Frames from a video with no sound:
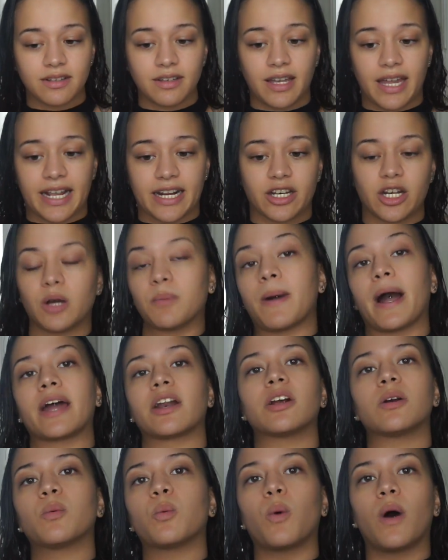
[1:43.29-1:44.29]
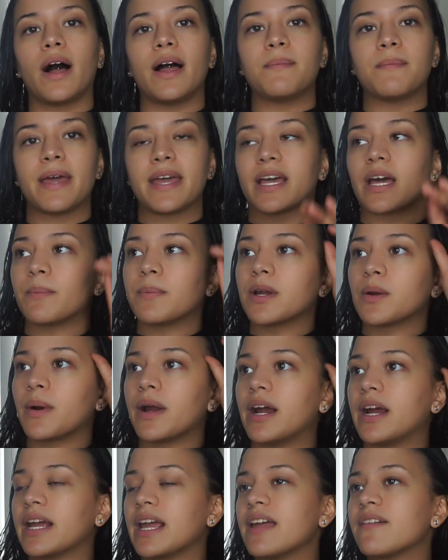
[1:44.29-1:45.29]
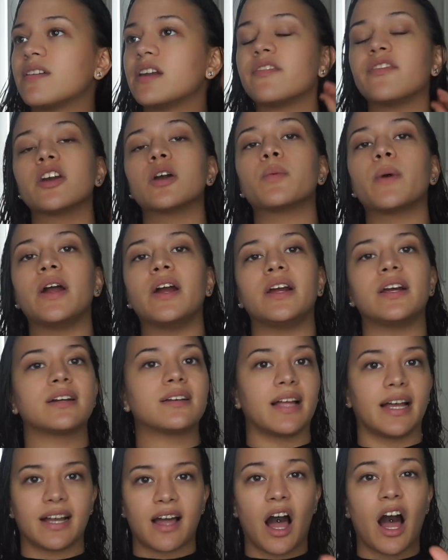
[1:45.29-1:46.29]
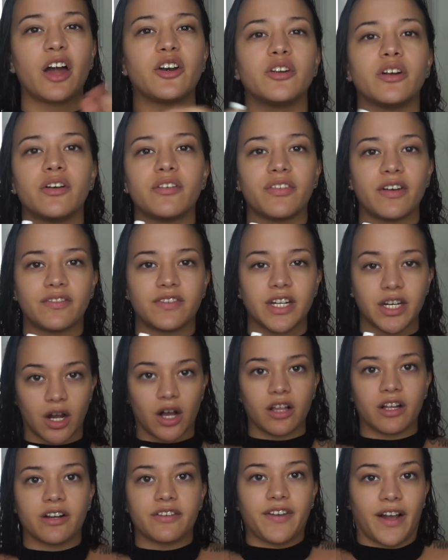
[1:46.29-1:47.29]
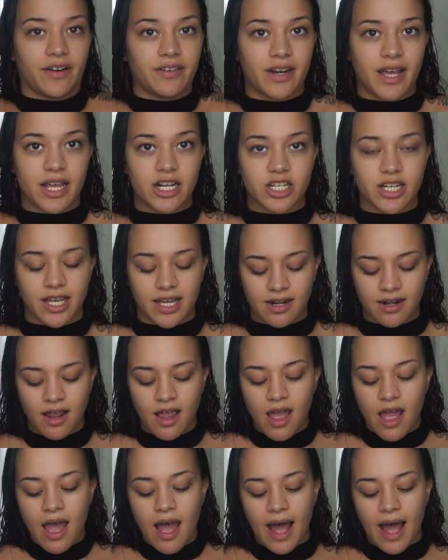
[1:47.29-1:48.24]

Like no matter what makeup you're wearing, even if you're wearing like a $150 foundation,